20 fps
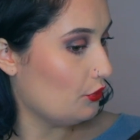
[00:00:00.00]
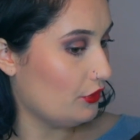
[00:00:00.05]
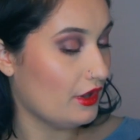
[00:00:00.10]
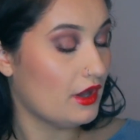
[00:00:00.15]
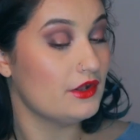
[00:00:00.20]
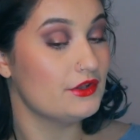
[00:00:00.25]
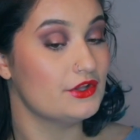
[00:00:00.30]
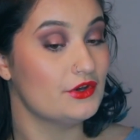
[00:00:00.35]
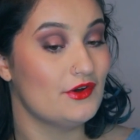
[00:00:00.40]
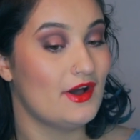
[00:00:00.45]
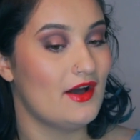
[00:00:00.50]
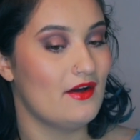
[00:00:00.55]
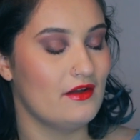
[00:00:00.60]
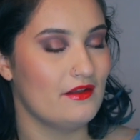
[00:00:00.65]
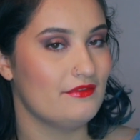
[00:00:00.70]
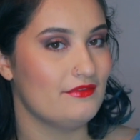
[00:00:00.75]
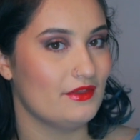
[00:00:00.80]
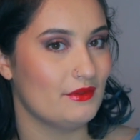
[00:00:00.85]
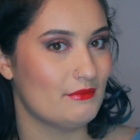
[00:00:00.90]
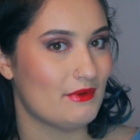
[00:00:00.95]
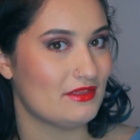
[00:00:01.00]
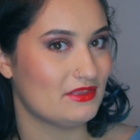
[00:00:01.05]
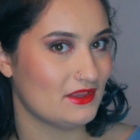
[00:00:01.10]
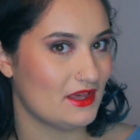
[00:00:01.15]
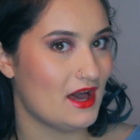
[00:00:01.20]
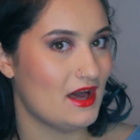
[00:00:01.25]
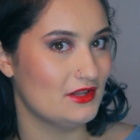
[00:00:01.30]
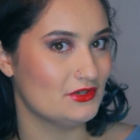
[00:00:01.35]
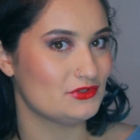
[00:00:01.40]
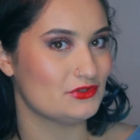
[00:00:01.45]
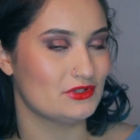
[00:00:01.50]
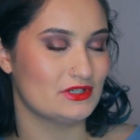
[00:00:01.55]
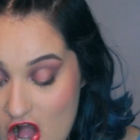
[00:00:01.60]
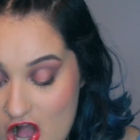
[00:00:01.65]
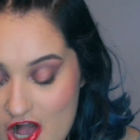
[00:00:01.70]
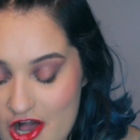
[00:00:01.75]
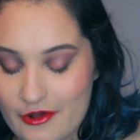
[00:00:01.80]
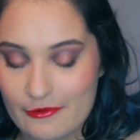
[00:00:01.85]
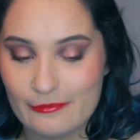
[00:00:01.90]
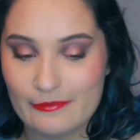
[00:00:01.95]
we all know how I feel about the contour.
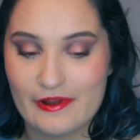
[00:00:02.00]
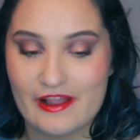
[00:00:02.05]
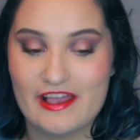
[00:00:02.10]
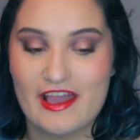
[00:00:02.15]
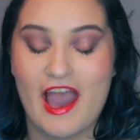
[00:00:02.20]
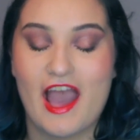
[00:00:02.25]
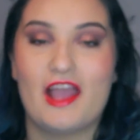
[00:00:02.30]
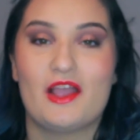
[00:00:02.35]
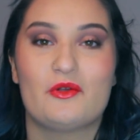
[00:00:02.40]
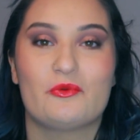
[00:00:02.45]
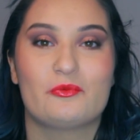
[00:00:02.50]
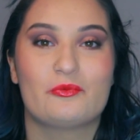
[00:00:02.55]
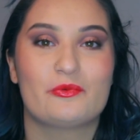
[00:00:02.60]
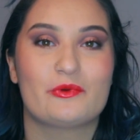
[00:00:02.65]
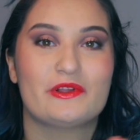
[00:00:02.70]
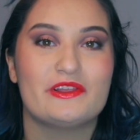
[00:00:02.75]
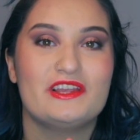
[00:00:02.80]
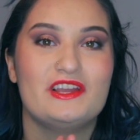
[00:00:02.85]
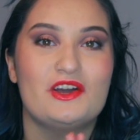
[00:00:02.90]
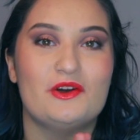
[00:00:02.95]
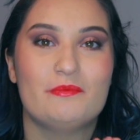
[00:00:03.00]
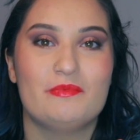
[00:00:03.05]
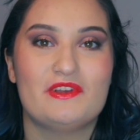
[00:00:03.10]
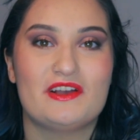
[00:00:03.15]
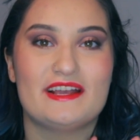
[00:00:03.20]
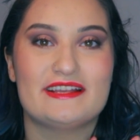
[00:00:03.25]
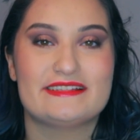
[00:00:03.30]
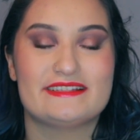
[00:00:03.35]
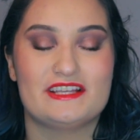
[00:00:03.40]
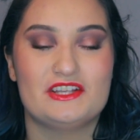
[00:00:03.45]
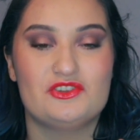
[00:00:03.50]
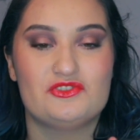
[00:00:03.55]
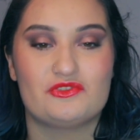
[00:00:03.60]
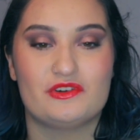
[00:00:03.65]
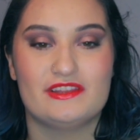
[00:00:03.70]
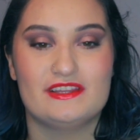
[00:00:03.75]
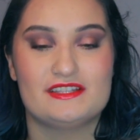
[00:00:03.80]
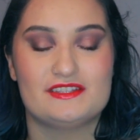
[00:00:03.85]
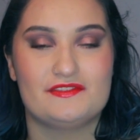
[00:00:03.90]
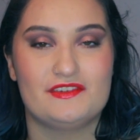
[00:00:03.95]
All right, I really hope you guys enjoyed
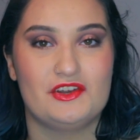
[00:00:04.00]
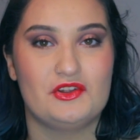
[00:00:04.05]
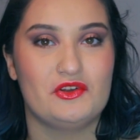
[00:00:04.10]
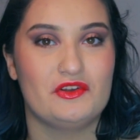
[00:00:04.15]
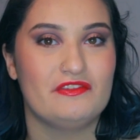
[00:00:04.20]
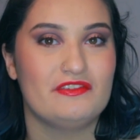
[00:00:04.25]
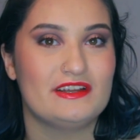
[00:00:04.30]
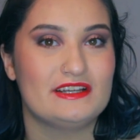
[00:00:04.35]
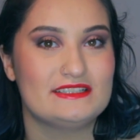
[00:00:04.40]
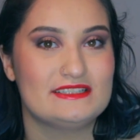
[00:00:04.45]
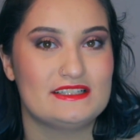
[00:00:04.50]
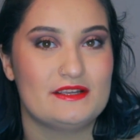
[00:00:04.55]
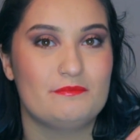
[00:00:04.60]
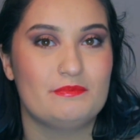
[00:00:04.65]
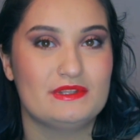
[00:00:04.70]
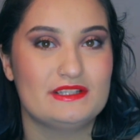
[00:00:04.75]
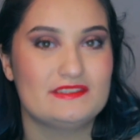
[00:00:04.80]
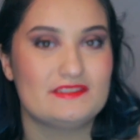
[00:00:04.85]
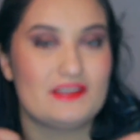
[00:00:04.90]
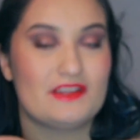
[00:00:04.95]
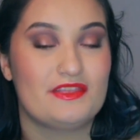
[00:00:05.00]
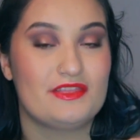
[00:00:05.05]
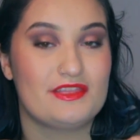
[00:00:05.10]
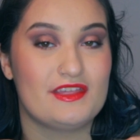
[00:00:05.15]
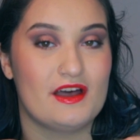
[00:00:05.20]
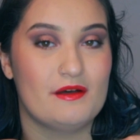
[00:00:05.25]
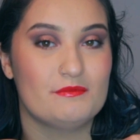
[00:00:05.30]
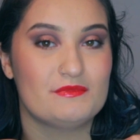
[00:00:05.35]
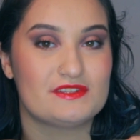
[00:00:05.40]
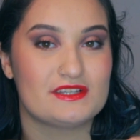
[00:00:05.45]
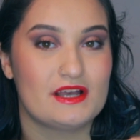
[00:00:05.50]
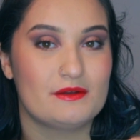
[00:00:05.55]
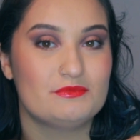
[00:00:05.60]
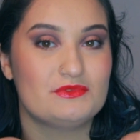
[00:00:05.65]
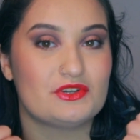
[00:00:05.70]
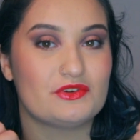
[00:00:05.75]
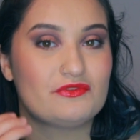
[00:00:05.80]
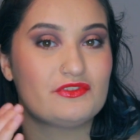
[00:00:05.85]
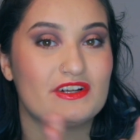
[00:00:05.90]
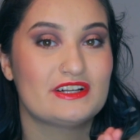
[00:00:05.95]
this video. If you guys did, please do a thumbs up.
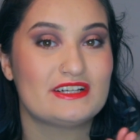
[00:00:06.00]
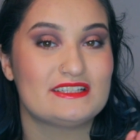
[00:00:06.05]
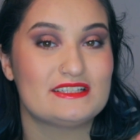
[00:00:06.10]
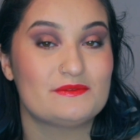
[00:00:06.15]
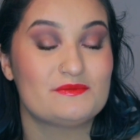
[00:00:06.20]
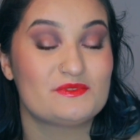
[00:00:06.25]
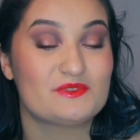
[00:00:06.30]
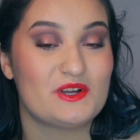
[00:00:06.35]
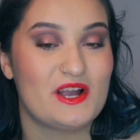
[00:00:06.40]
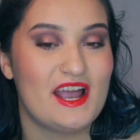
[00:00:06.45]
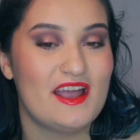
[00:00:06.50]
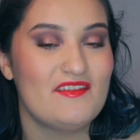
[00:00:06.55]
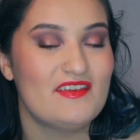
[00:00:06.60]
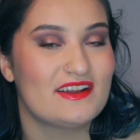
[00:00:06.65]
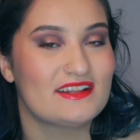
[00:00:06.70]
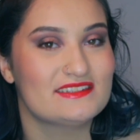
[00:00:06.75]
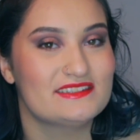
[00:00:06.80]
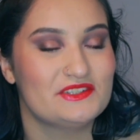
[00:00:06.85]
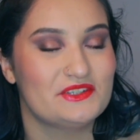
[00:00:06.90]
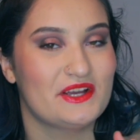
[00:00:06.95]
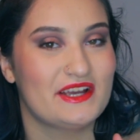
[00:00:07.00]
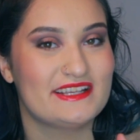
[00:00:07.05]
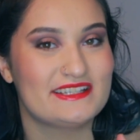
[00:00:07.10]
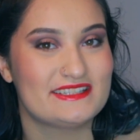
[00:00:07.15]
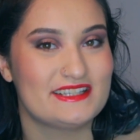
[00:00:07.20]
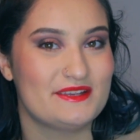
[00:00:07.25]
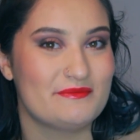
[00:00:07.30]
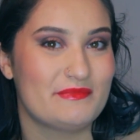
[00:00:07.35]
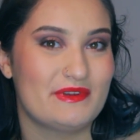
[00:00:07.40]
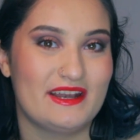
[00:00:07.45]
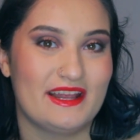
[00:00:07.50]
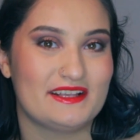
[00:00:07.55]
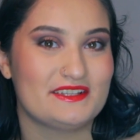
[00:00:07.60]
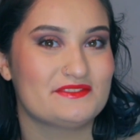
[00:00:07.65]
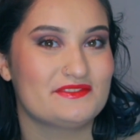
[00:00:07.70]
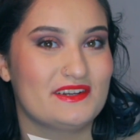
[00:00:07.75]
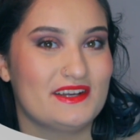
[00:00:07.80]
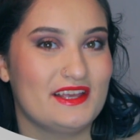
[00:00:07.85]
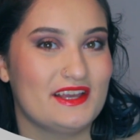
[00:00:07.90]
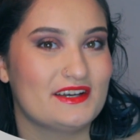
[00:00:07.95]
Don't forget to subscribe, and I'll see you guys in my next
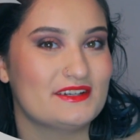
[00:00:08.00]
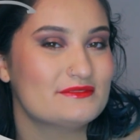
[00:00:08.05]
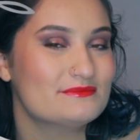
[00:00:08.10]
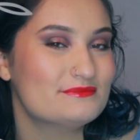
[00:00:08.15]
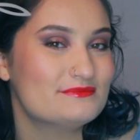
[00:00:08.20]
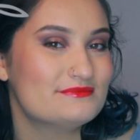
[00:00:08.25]
video.